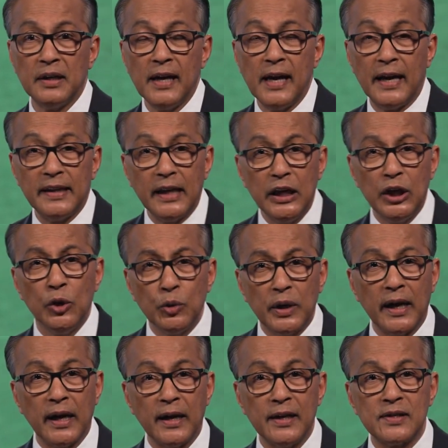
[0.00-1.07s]
And the UK
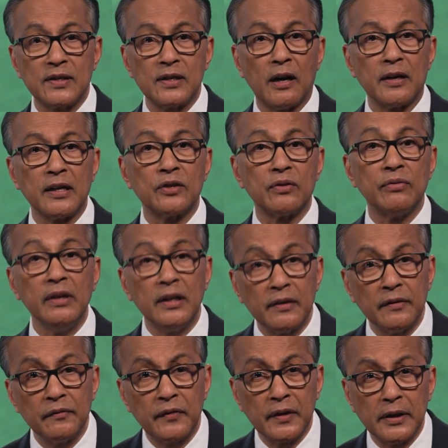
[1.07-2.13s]
is starting to
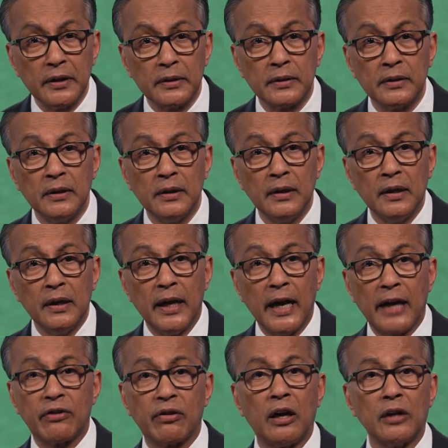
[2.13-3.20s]
reconfigure
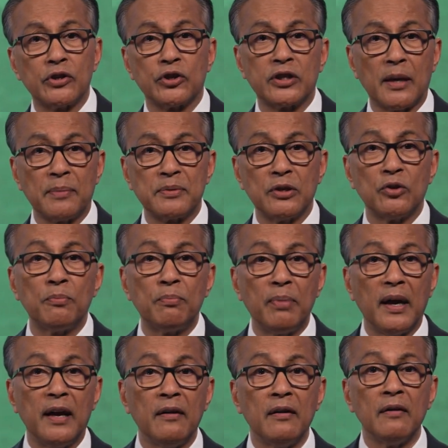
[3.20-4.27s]
agricultural subsidy to
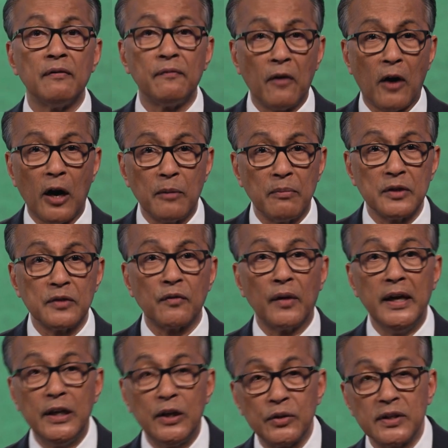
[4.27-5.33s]
pay farmers for
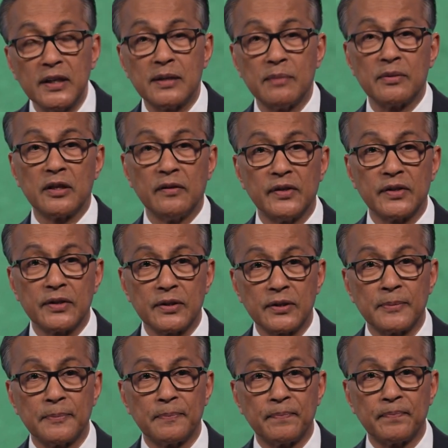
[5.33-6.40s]
ecosystem services.
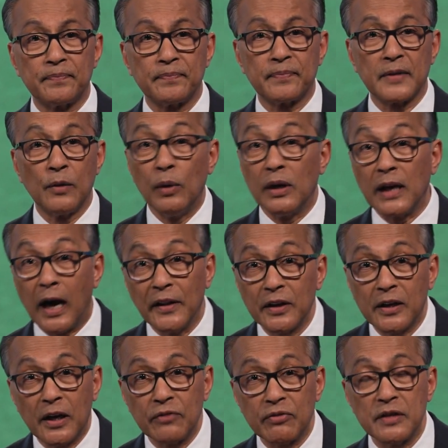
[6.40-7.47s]
Will other
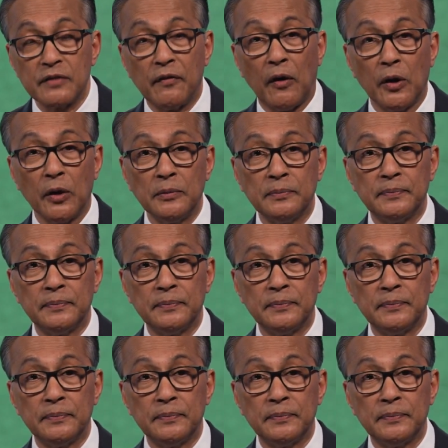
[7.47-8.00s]
countries follow?